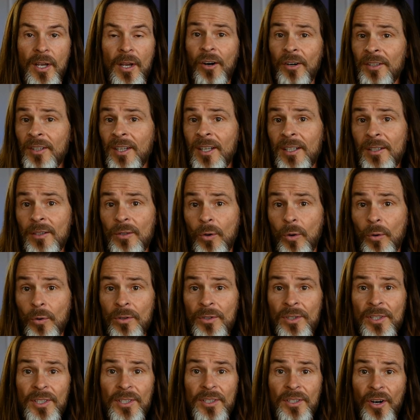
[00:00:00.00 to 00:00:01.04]
Online
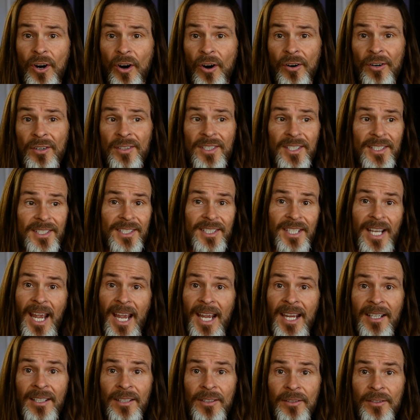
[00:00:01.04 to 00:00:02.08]
courses aren't
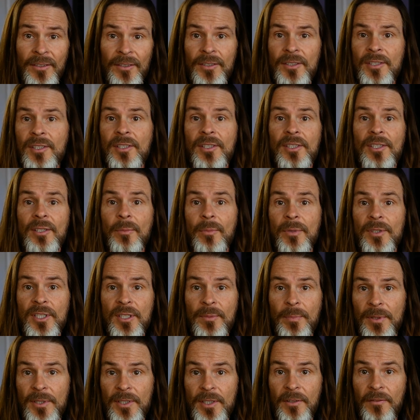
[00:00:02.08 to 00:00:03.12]
tailored to someone's
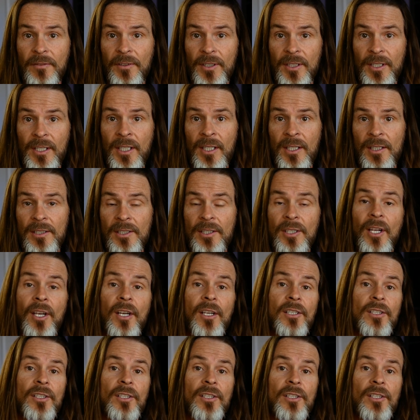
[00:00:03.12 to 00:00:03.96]
specific needs.